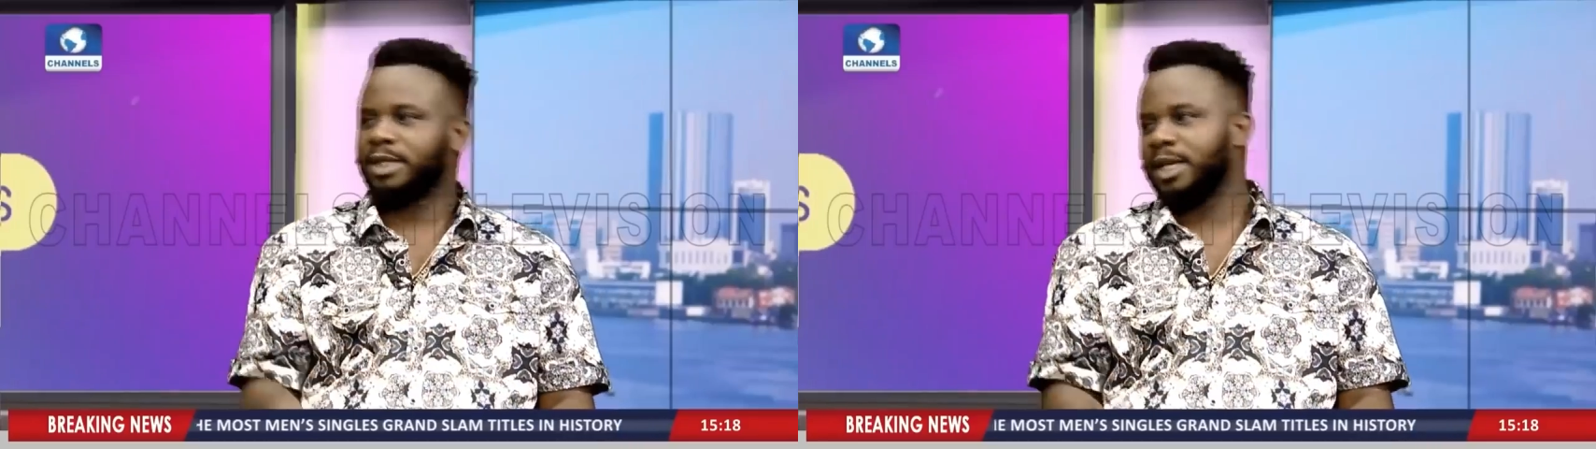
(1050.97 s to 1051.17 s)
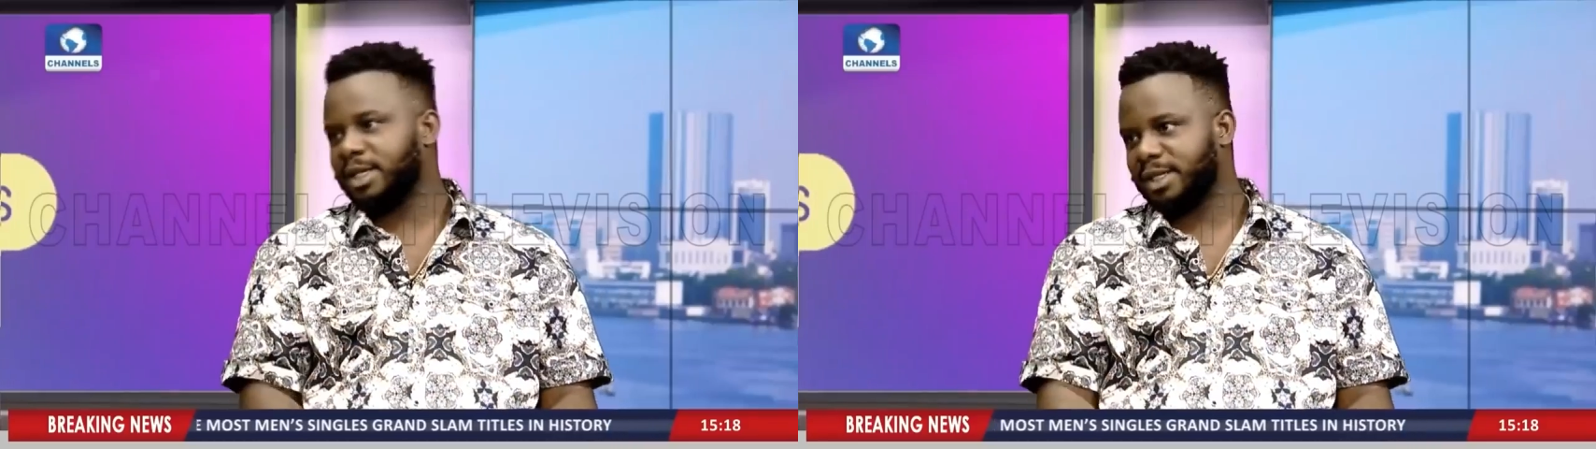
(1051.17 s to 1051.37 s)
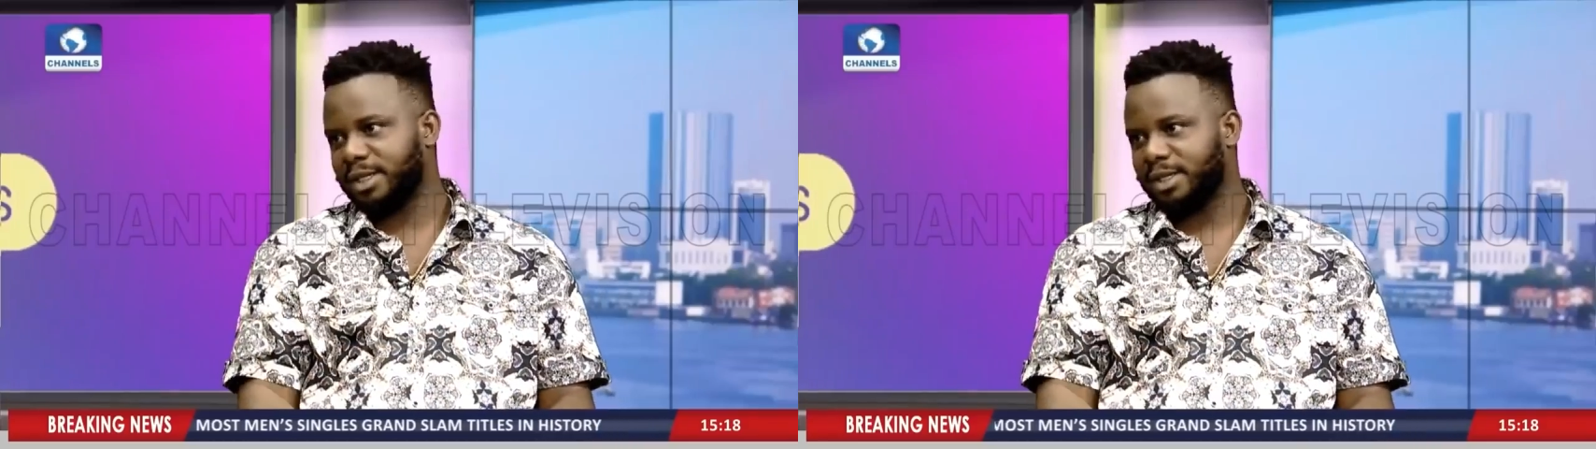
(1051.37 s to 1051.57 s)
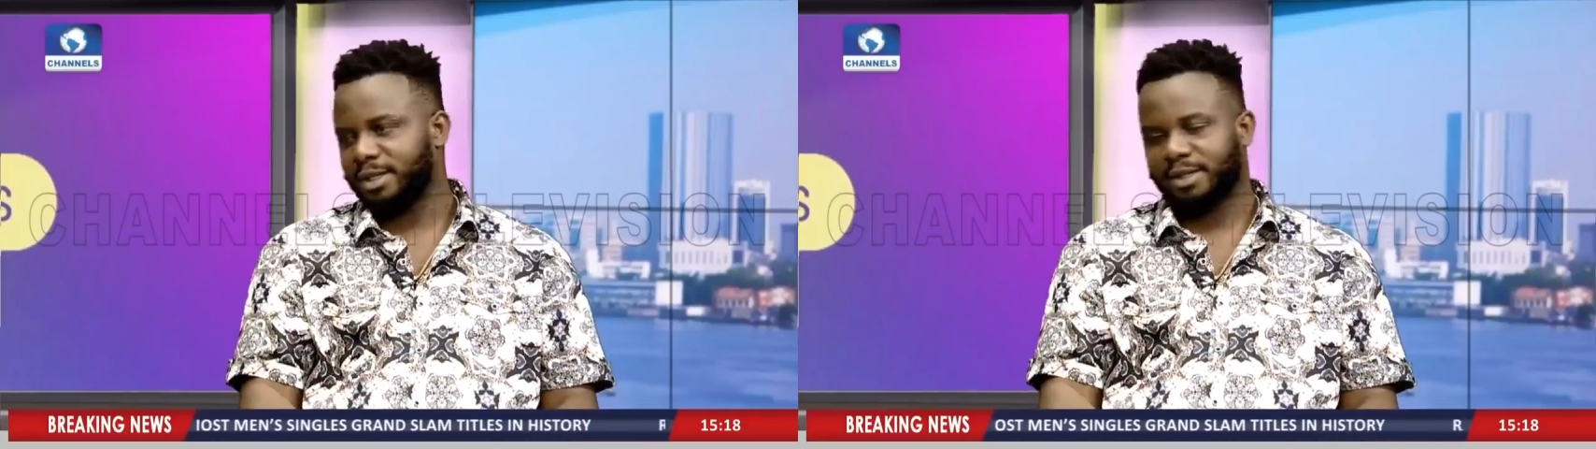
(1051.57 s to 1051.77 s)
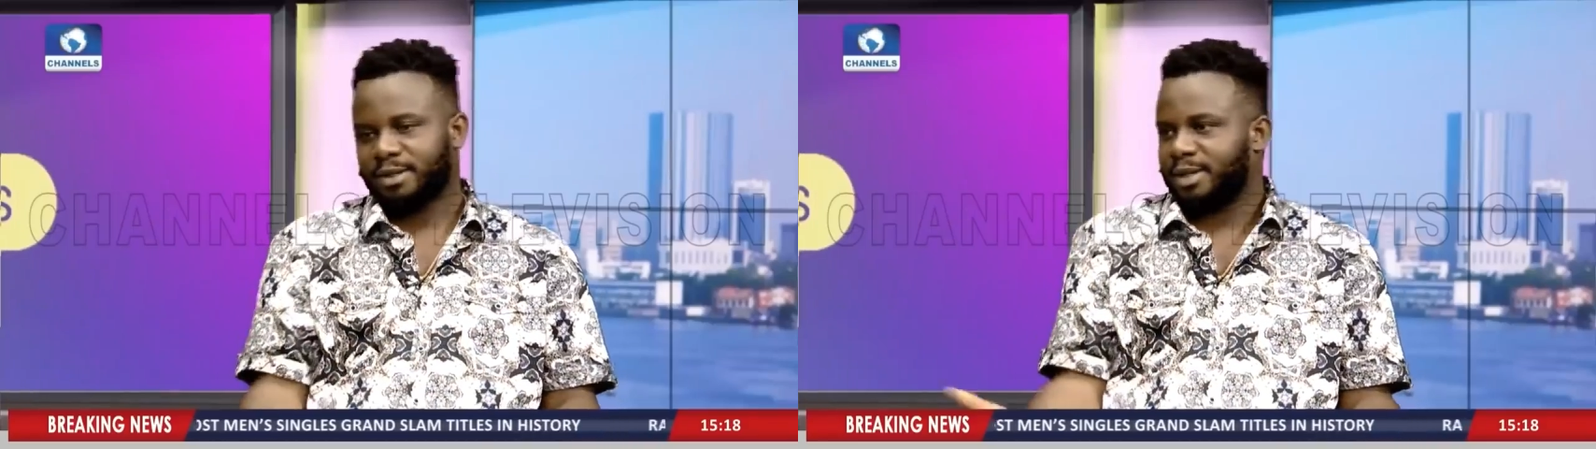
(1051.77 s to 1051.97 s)
extent.
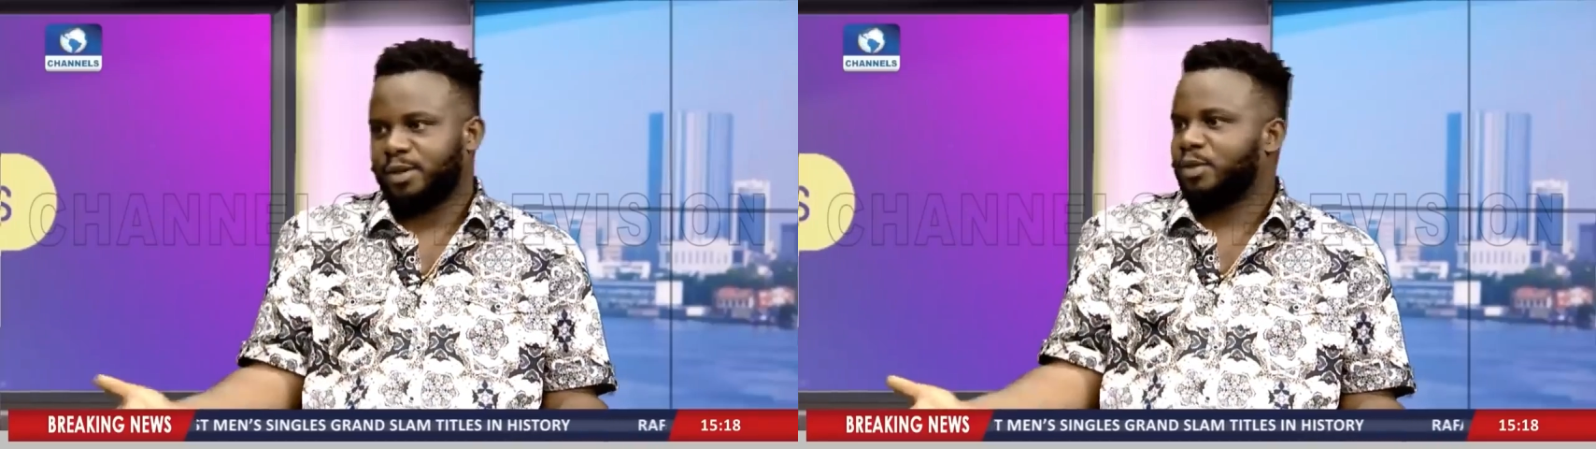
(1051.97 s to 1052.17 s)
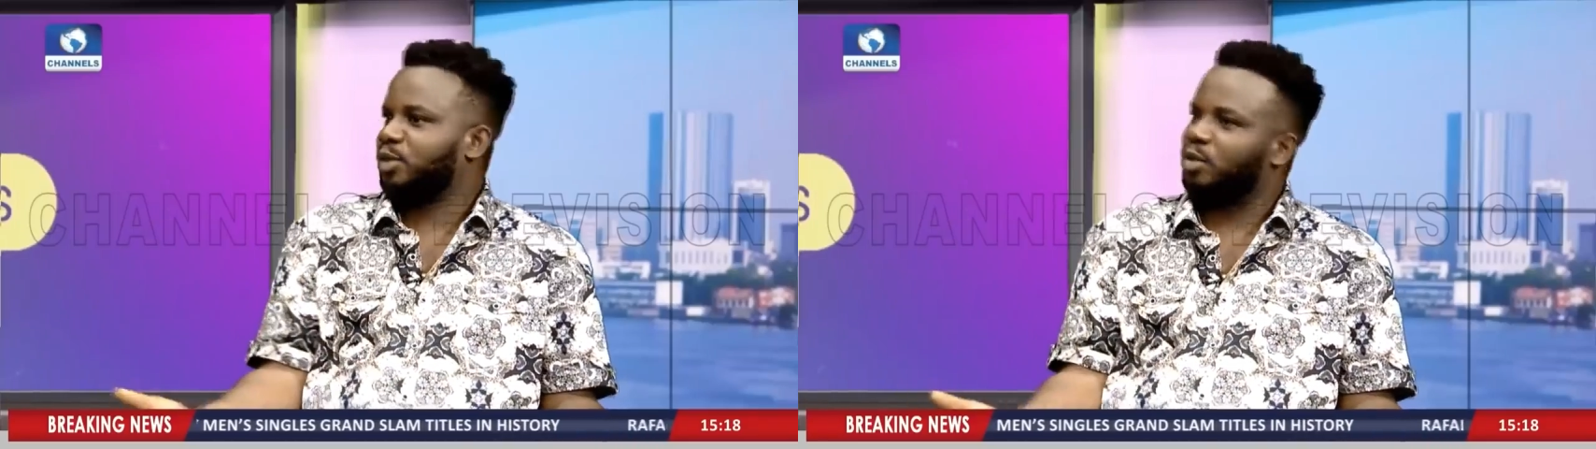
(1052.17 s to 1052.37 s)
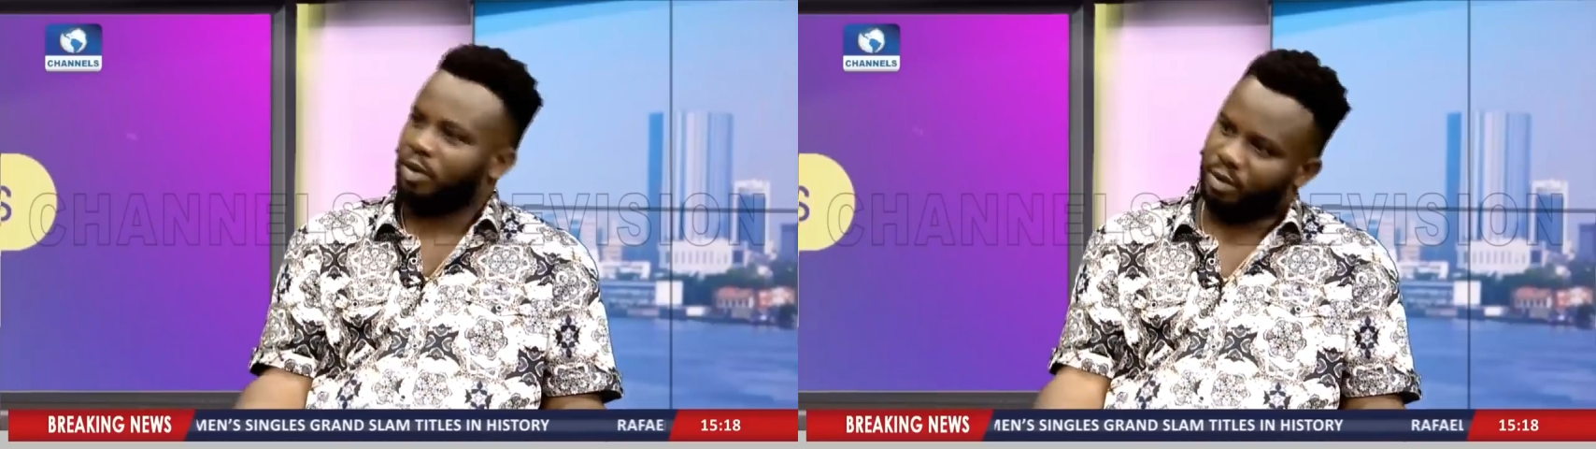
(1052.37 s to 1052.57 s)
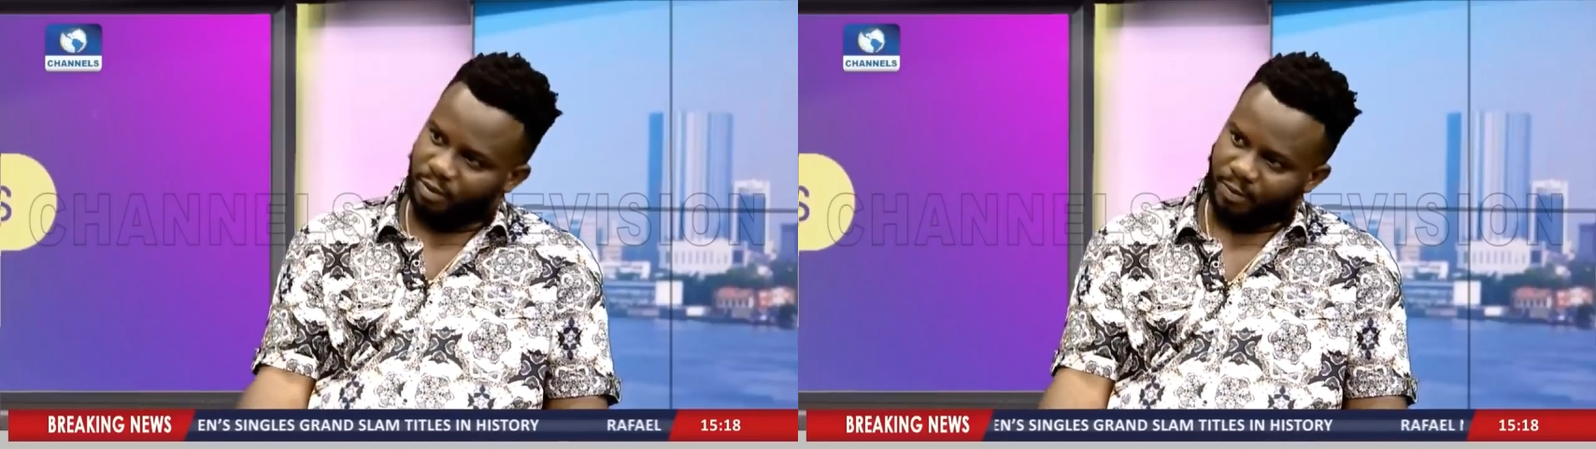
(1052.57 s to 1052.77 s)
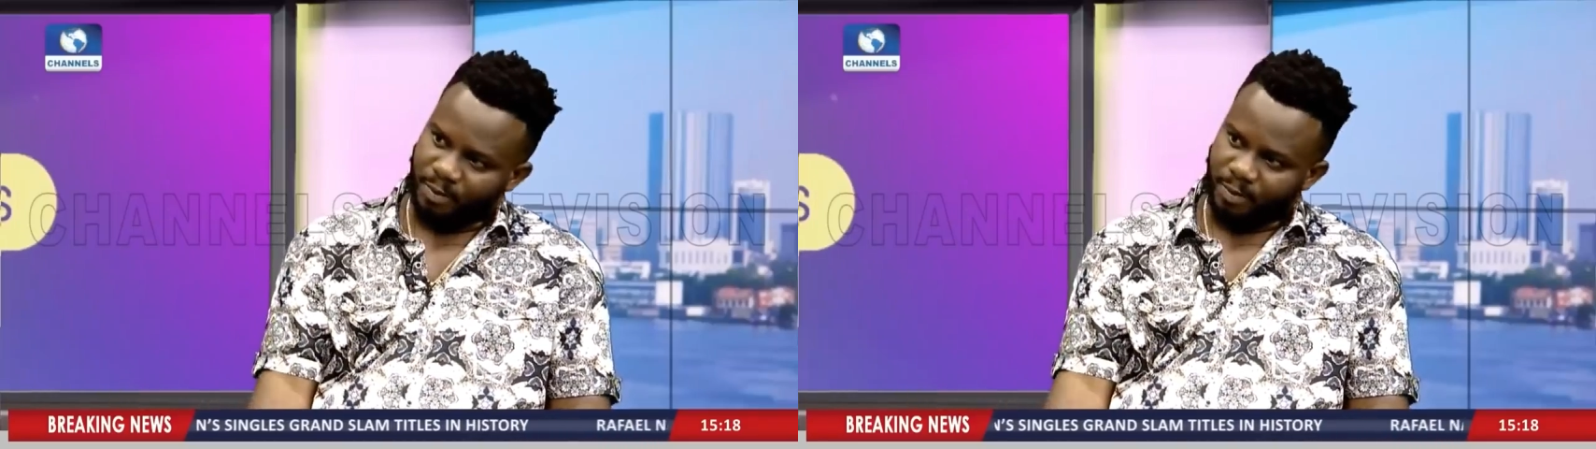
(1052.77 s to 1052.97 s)
It won't
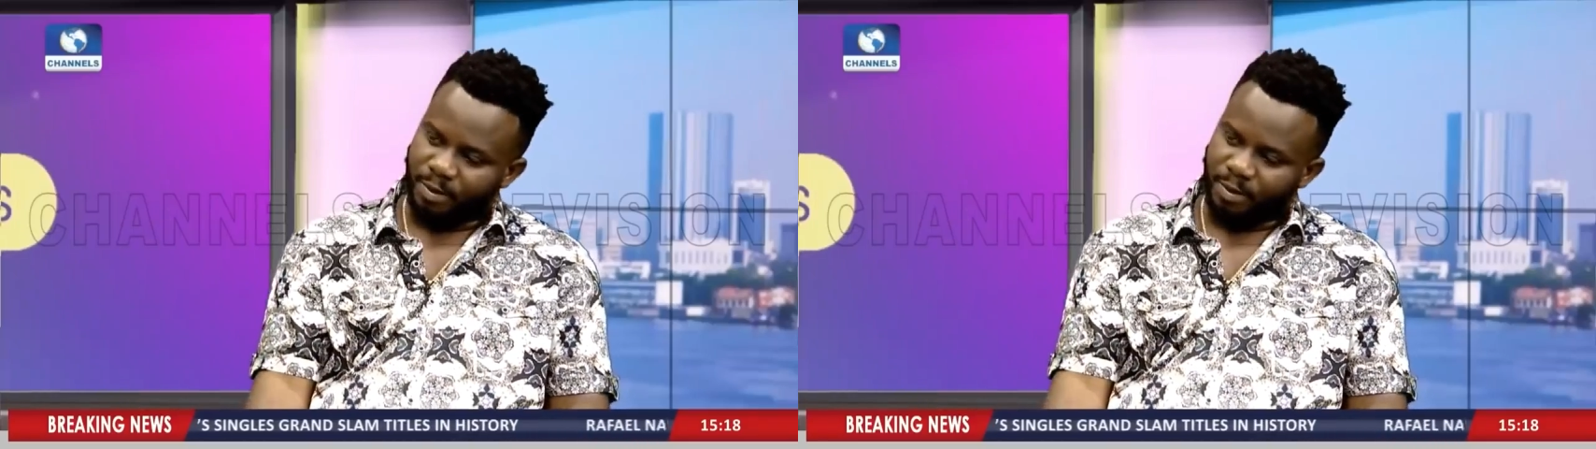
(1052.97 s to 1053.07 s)
work.